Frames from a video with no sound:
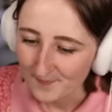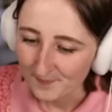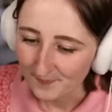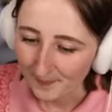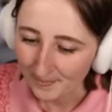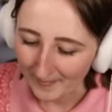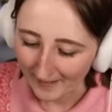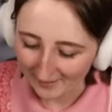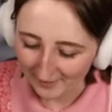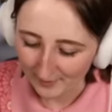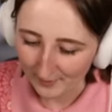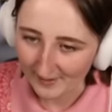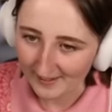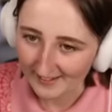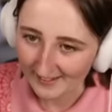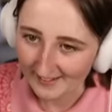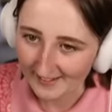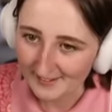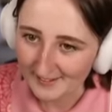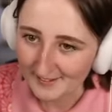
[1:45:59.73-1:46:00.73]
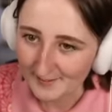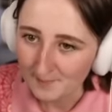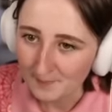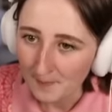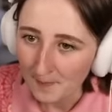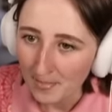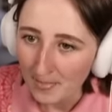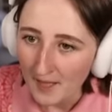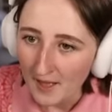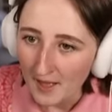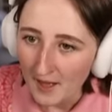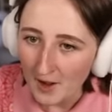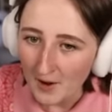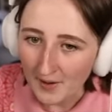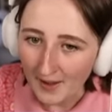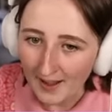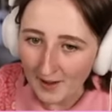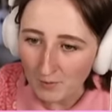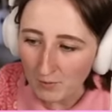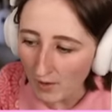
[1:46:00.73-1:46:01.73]
That's what it is.
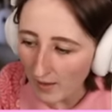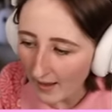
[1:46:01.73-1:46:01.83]
Okay, well, I